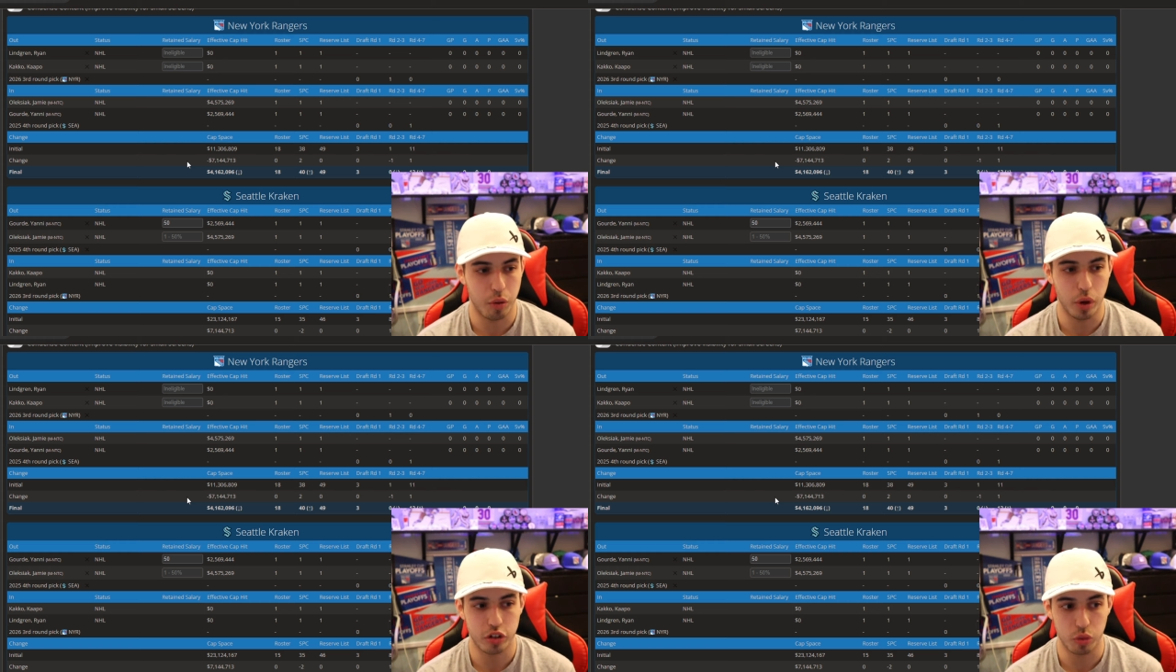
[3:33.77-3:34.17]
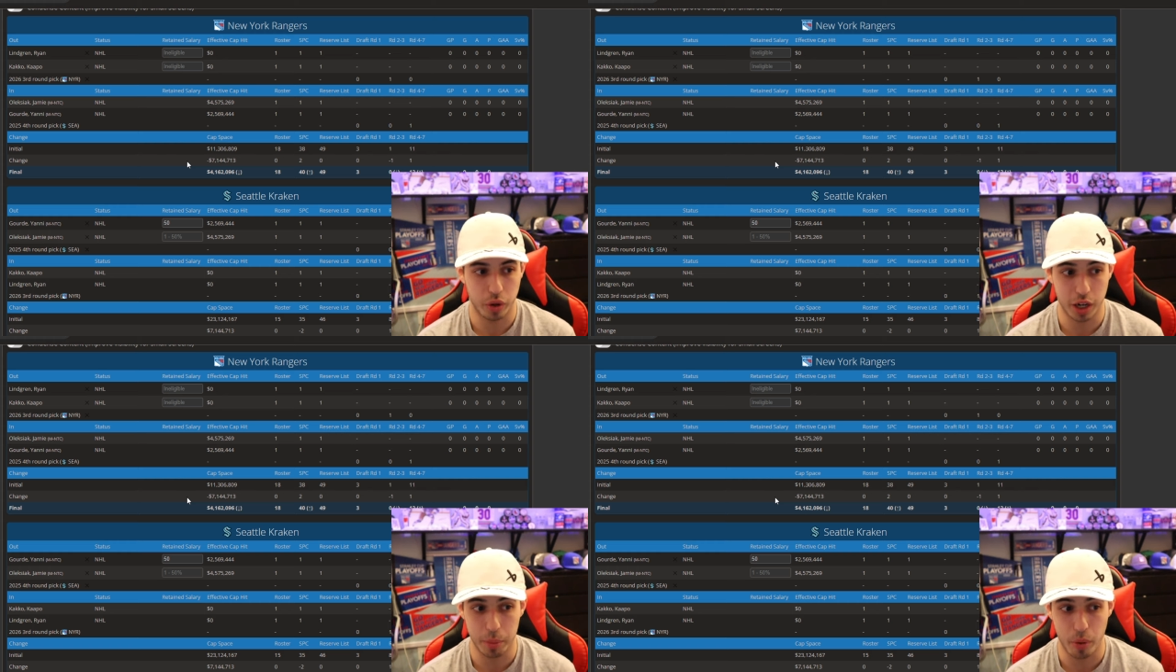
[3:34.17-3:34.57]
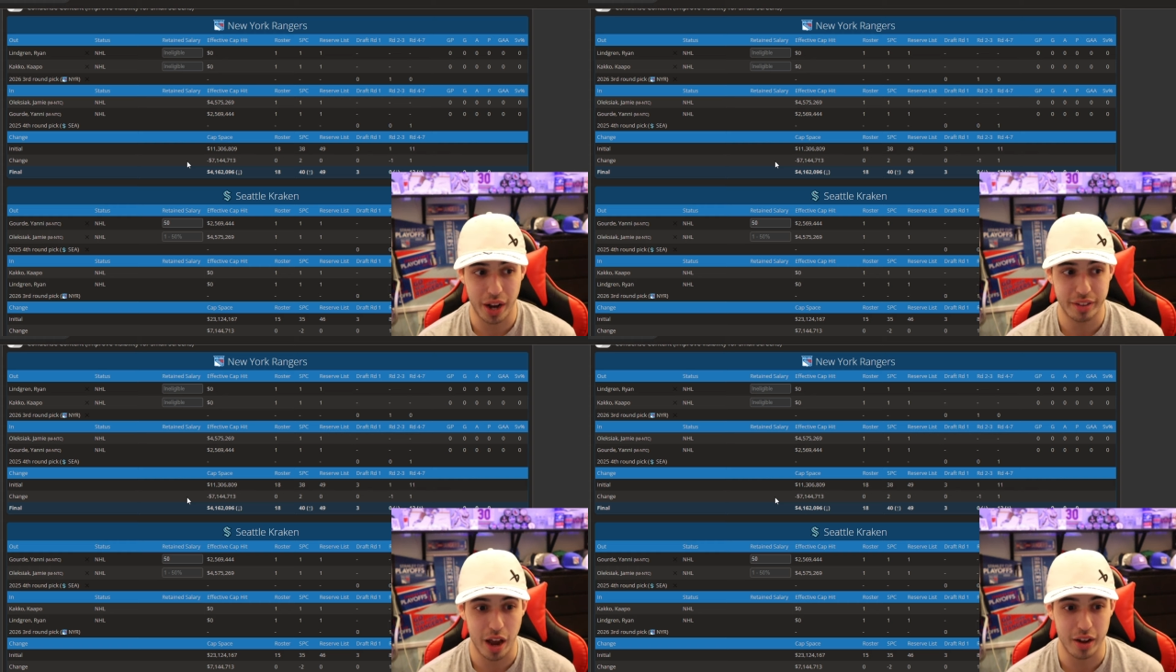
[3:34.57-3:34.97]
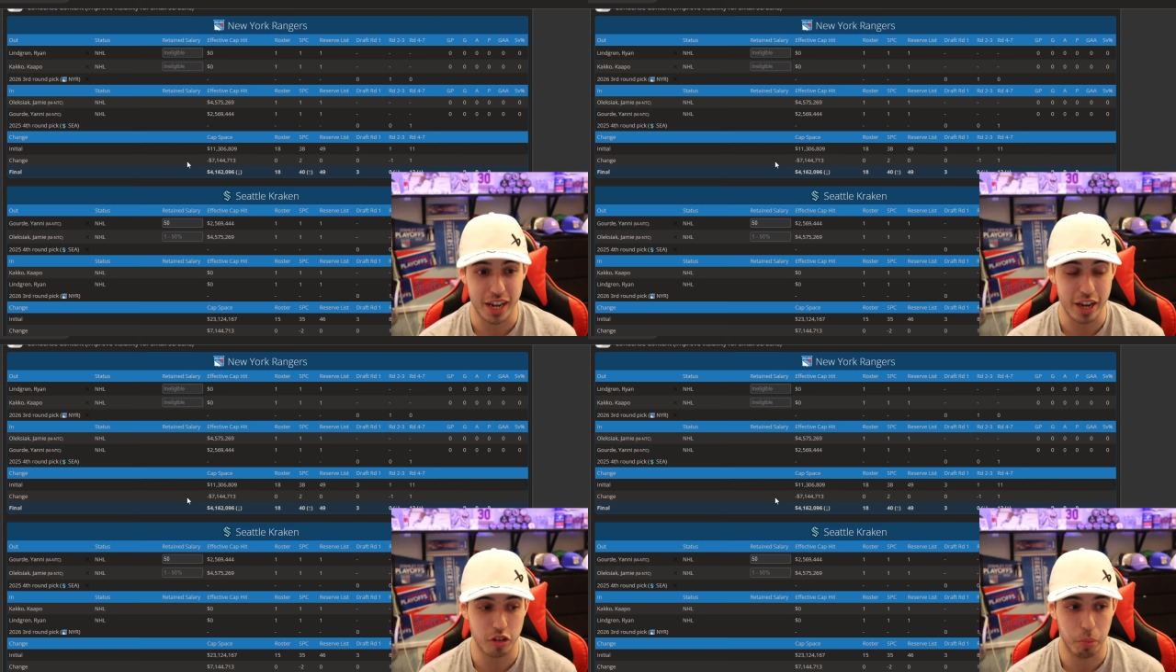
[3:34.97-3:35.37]
which we're going to break down
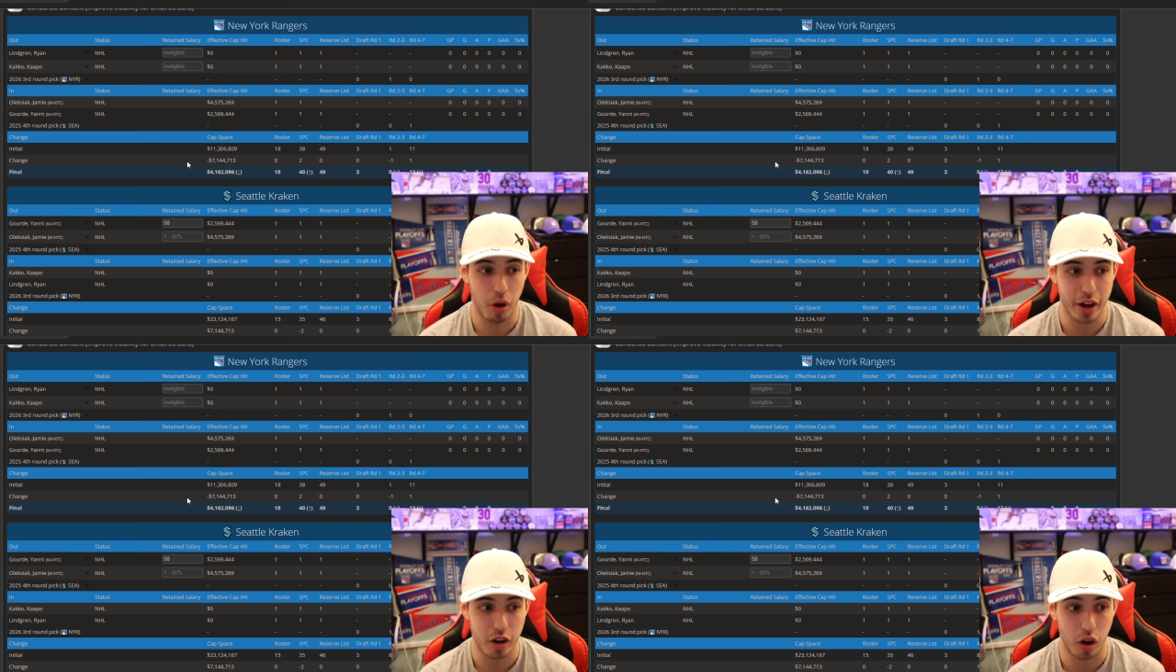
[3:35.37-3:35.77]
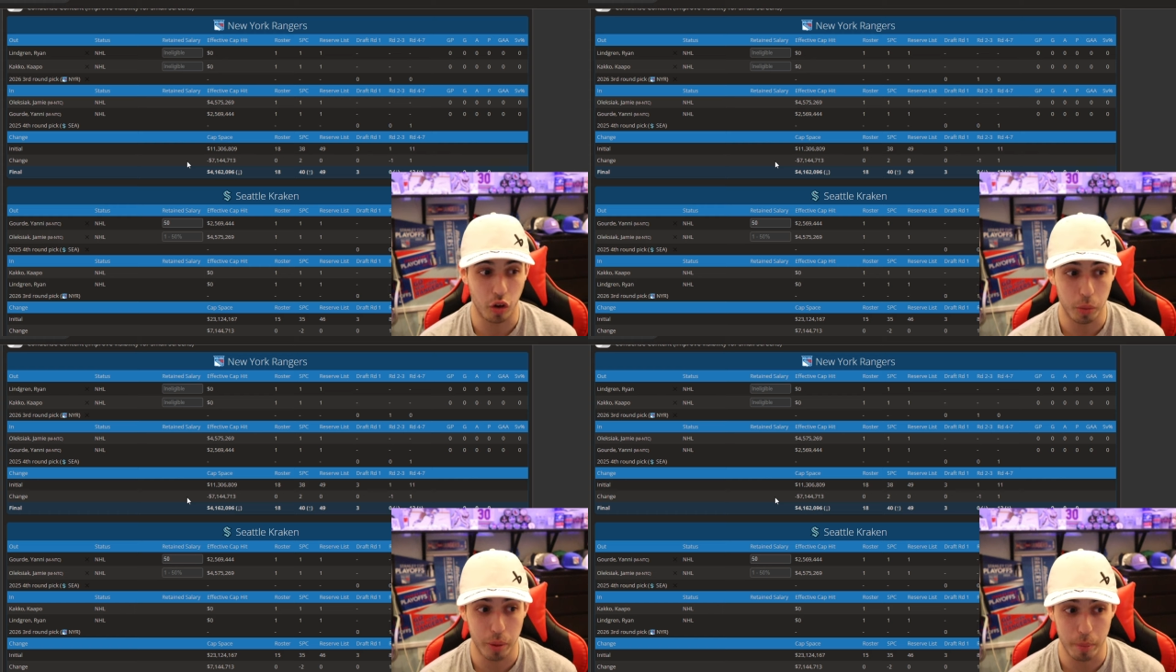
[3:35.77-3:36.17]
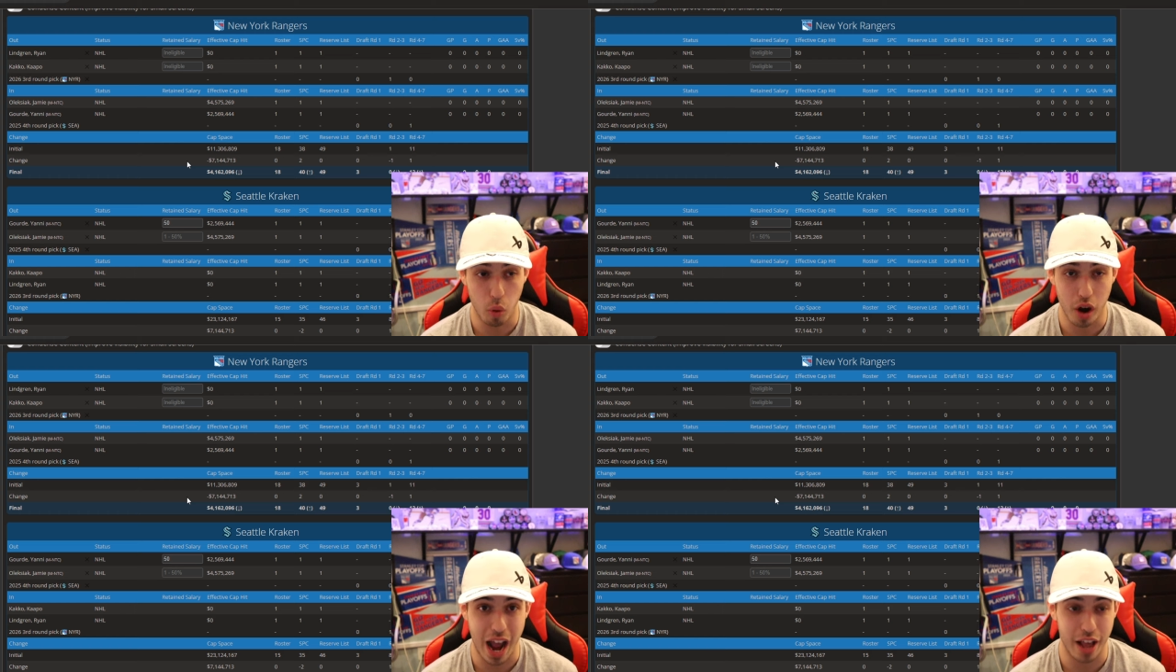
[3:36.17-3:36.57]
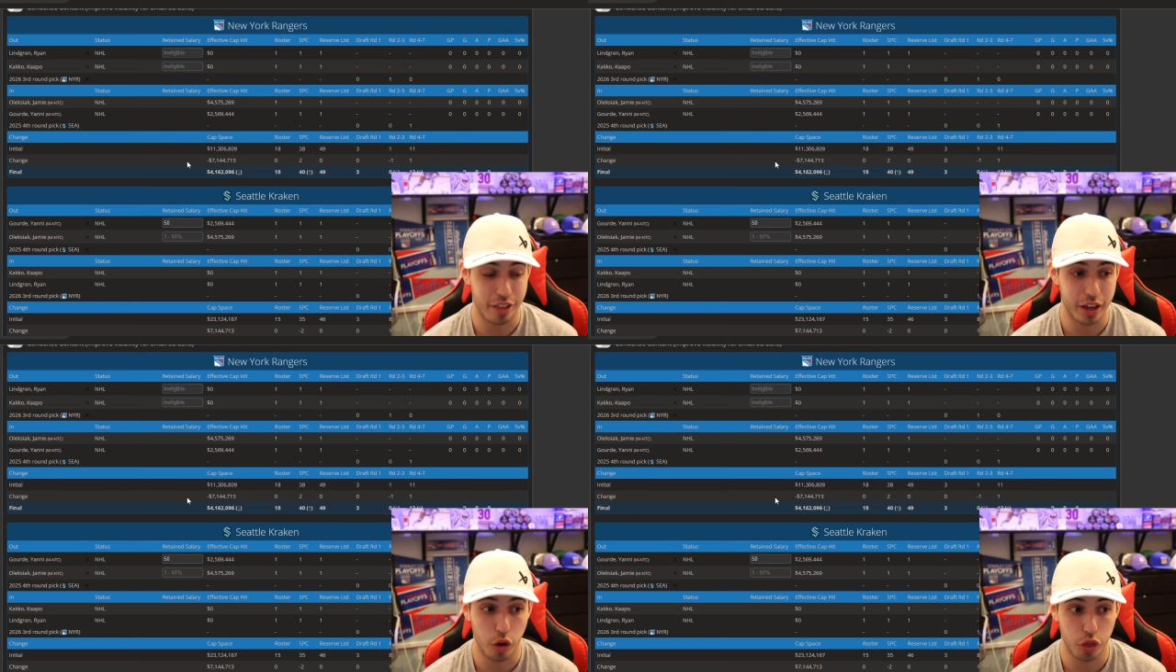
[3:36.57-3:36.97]
each player a little bit more as
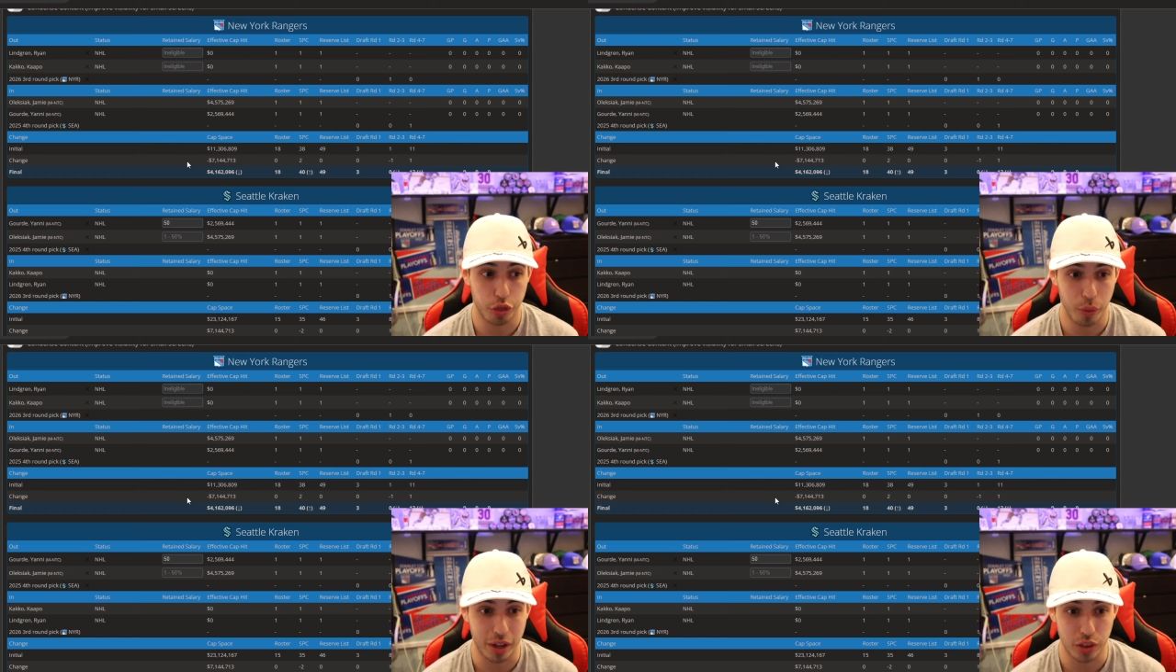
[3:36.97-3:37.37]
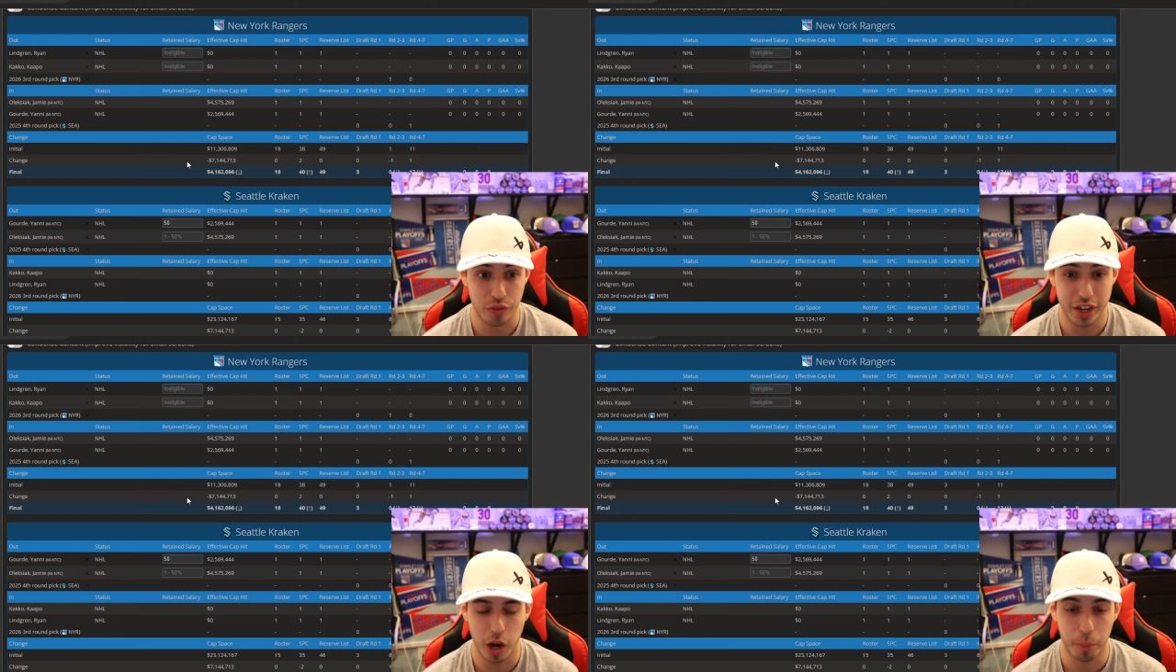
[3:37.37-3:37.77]
I go throughout the video.